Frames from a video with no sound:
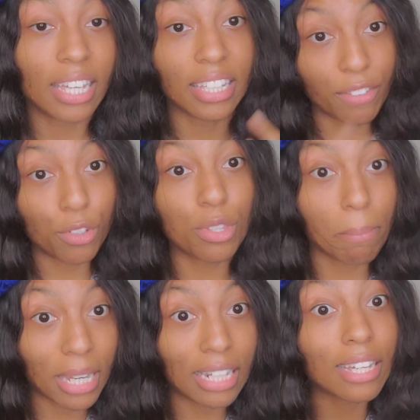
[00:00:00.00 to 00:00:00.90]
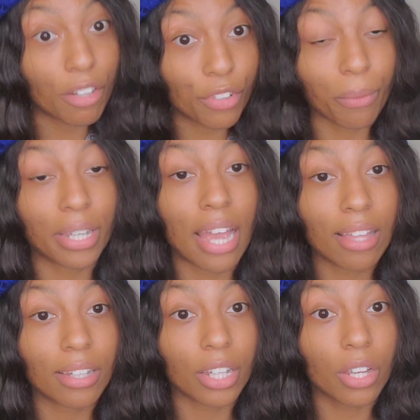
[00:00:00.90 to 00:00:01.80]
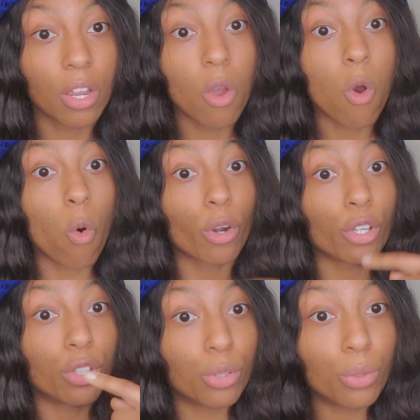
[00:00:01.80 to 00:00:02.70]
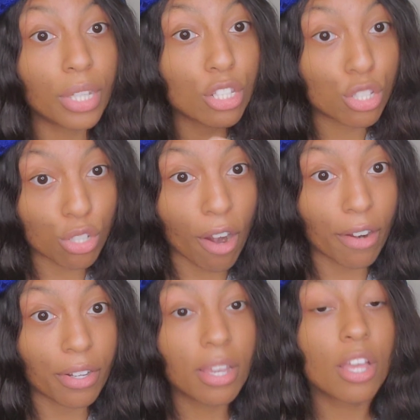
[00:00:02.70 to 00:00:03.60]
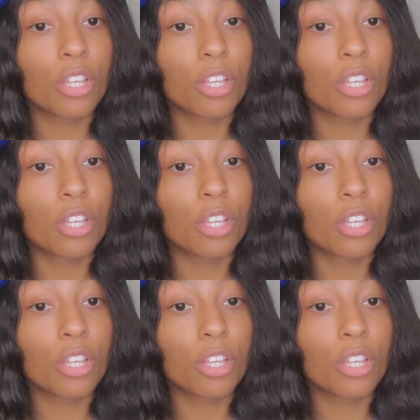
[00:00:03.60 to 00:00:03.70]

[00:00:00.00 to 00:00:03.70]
and give you the meaning of your reality, or you can start